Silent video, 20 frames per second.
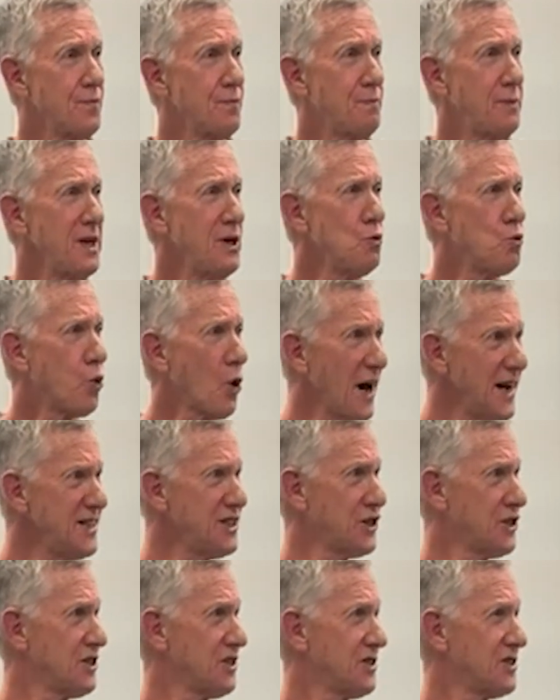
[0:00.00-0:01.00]
be
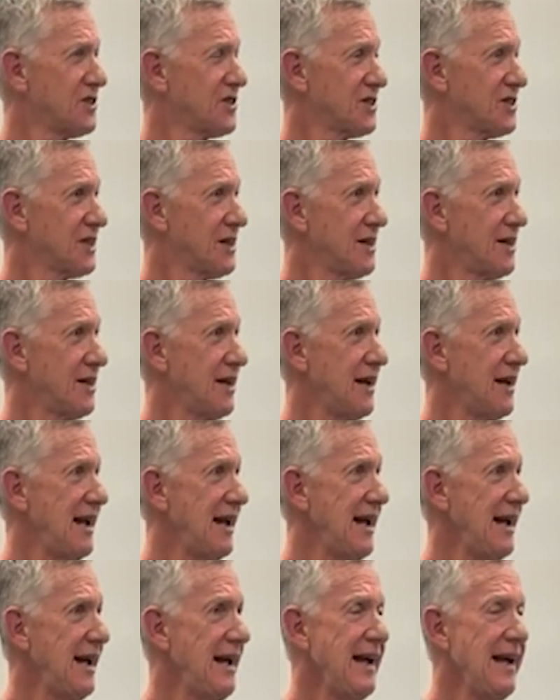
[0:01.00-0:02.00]
righteous
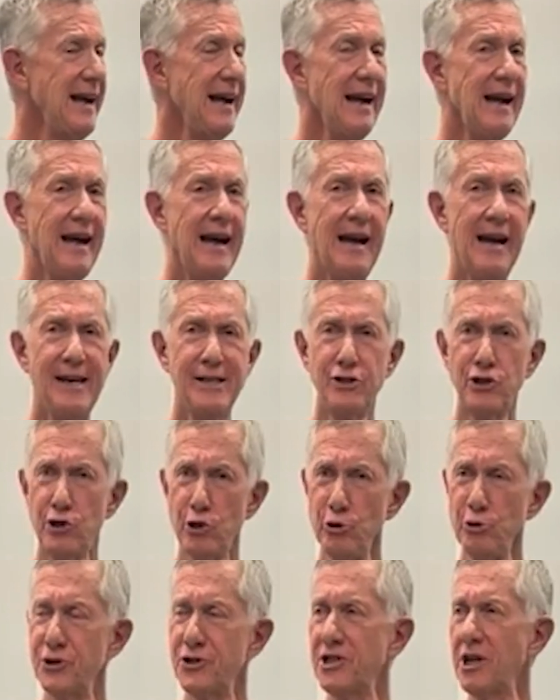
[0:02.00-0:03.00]
and
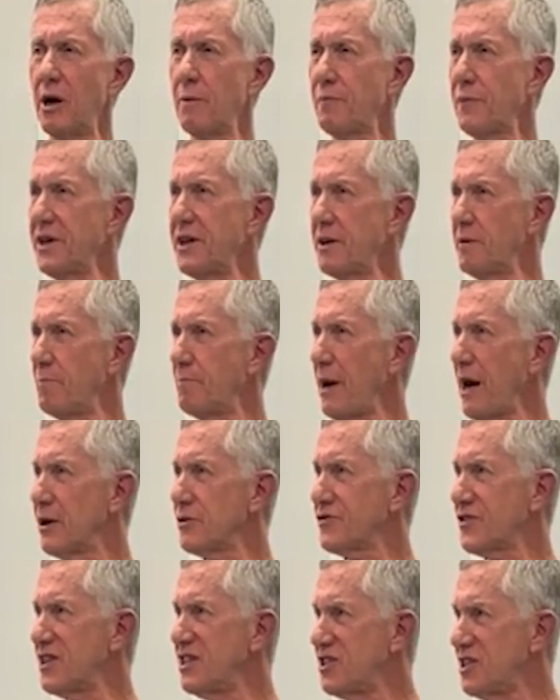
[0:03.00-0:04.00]
do something
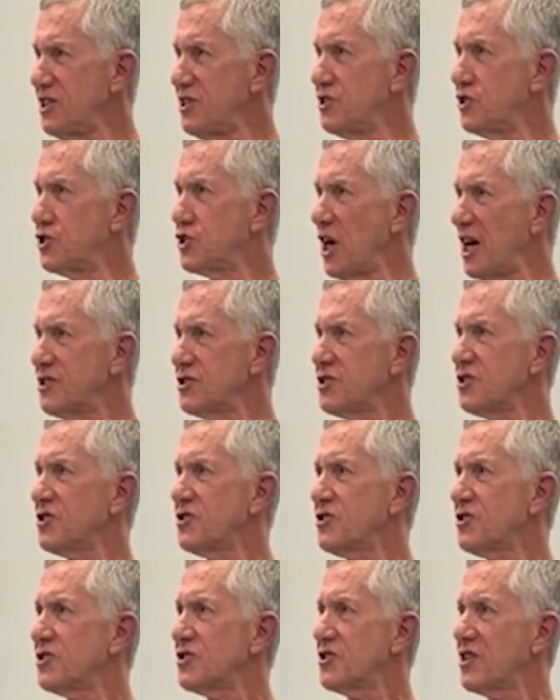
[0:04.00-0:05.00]
about these
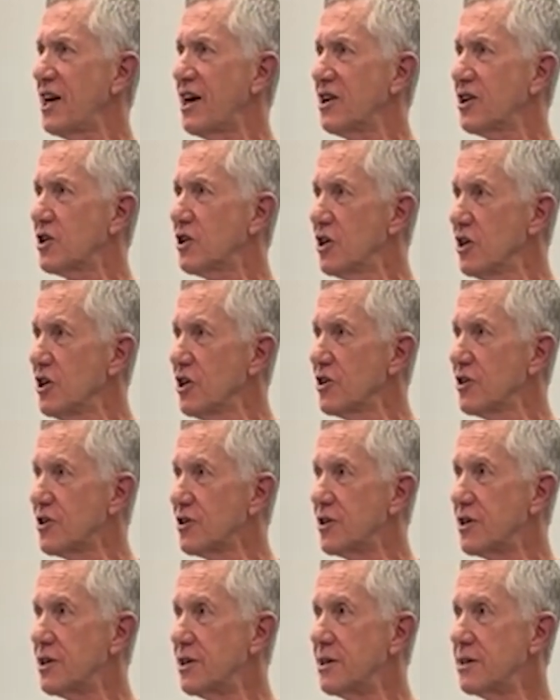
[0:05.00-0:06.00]
injustices that
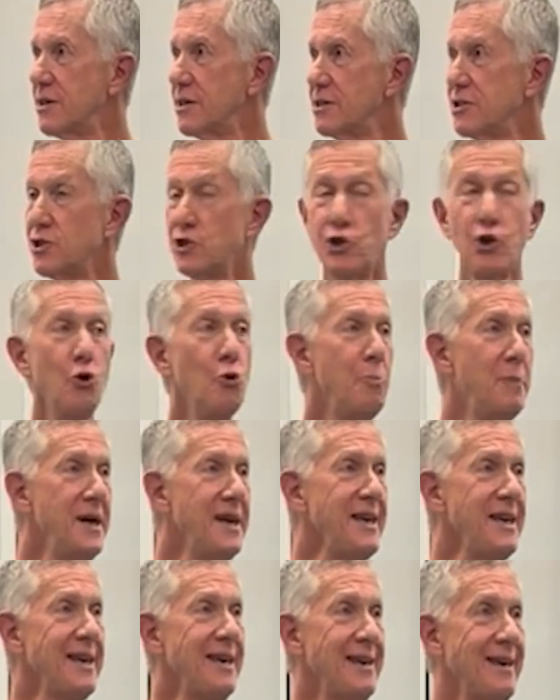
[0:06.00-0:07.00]
occurred? To
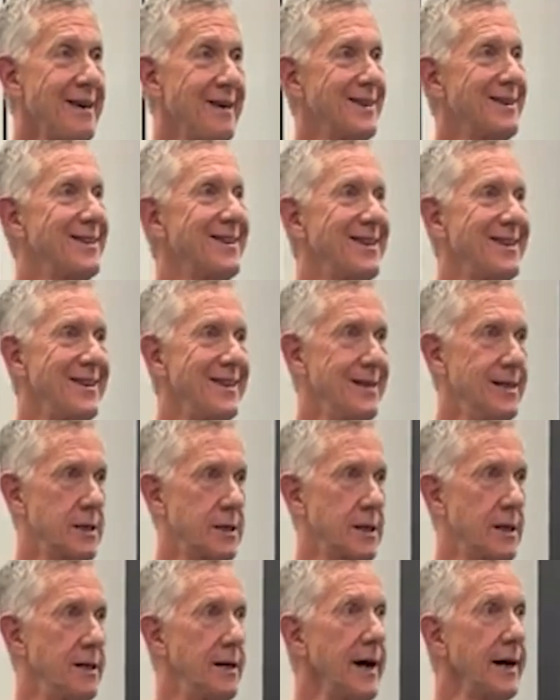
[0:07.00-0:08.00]
be,
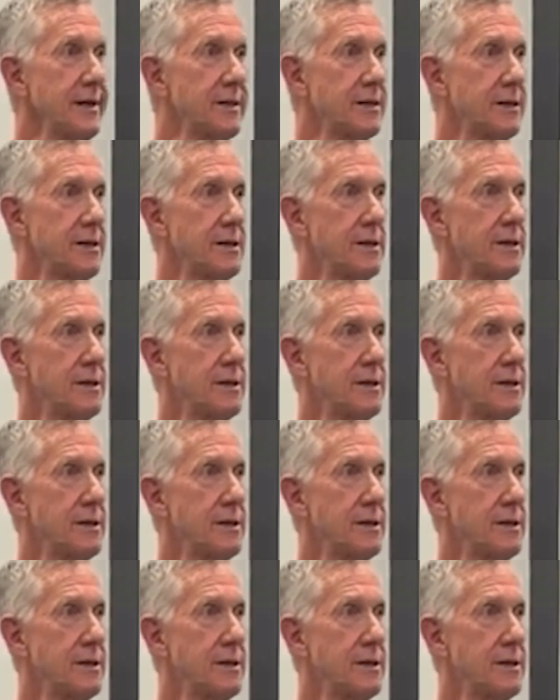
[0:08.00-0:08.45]
intellect.